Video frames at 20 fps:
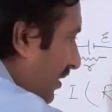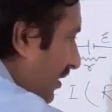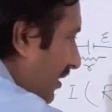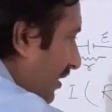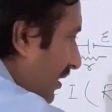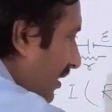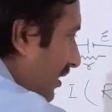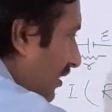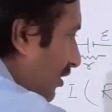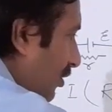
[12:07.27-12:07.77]

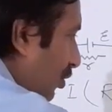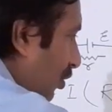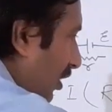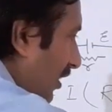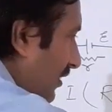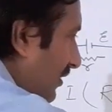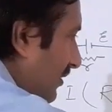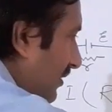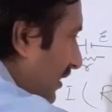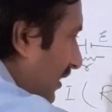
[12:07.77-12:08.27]

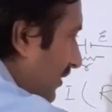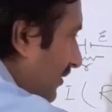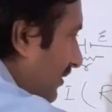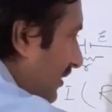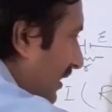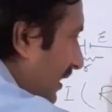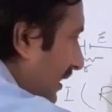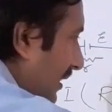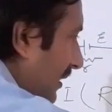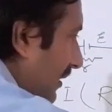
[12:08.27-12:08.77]
across the
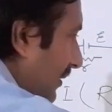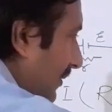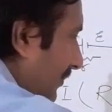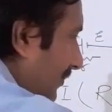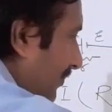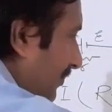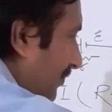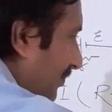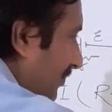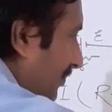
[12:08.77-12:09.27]
cell.
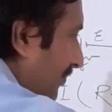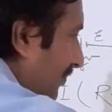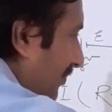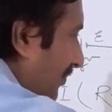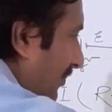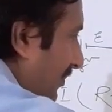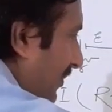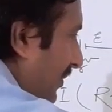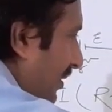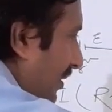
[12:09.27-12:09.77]

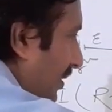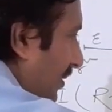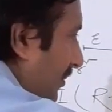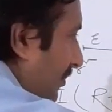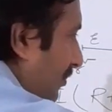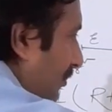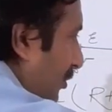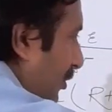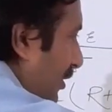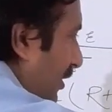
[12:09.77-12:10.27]

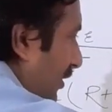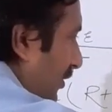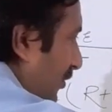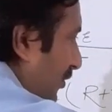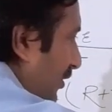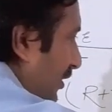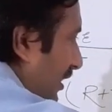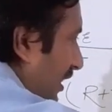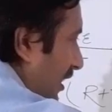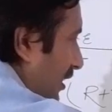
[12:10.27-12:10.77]

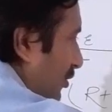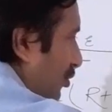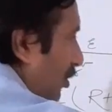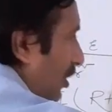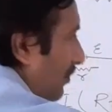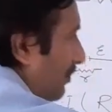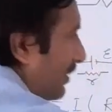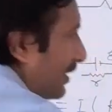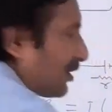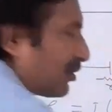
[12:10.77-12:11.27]
Potential
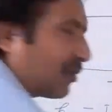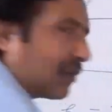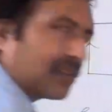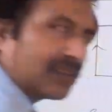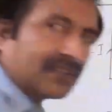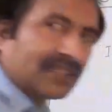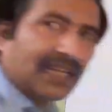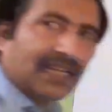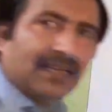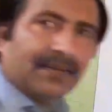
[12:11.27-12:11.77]
drop across
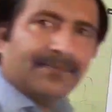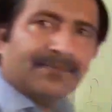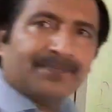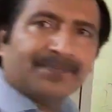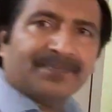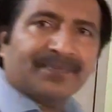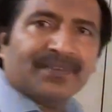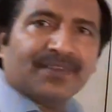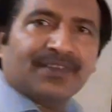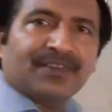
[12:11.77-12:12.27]
the
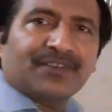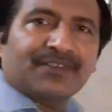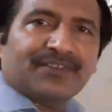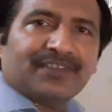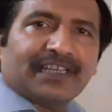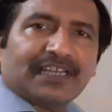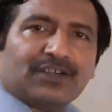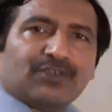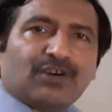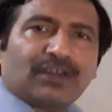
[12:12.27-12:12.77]

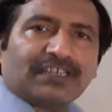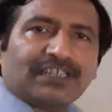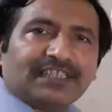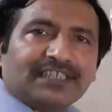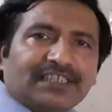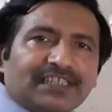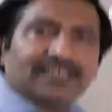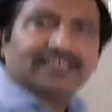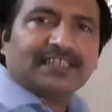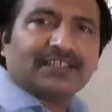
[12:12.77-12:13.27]
cell. Got
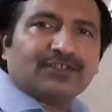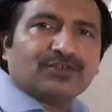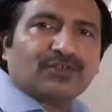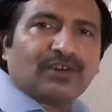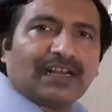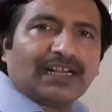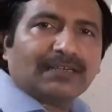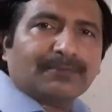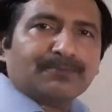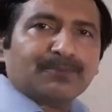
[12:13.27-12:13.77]
it? It is
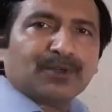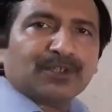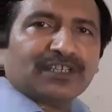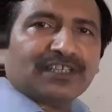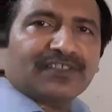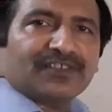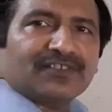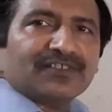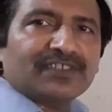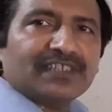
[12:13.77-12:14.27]
called
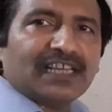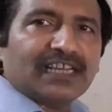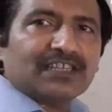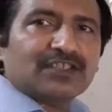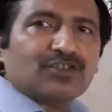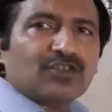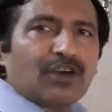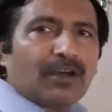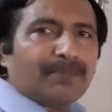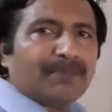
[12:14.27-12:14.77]
potential
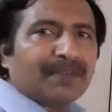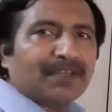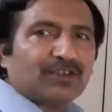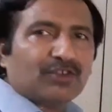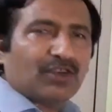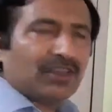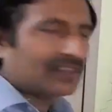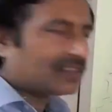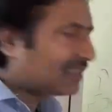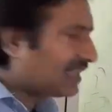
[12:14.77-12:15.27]
drop
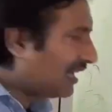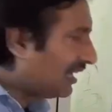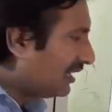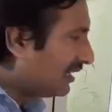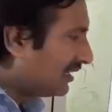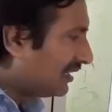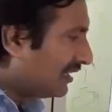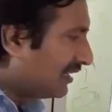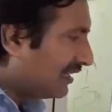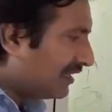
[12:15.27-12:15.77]
across the
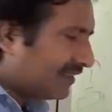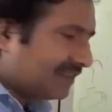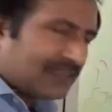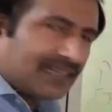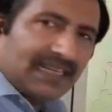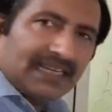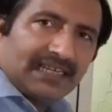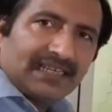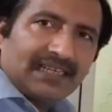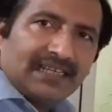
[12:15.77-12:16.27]

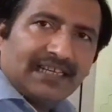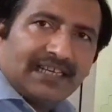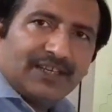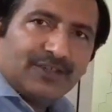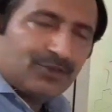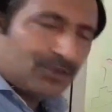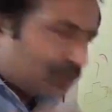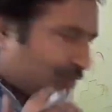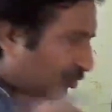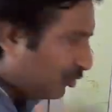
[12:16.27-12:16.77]
cell.
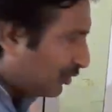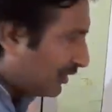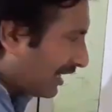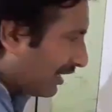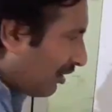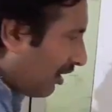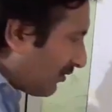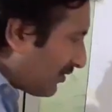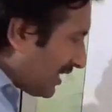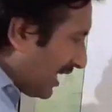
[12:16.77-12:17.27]
So you can
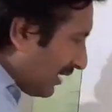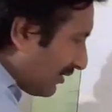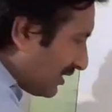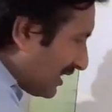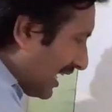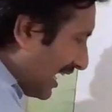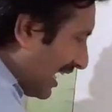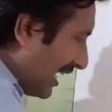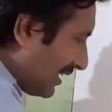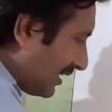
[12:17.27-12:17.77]
observe
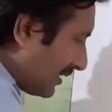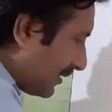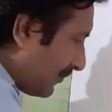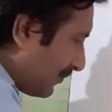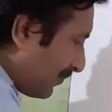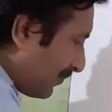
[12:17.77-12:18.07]
that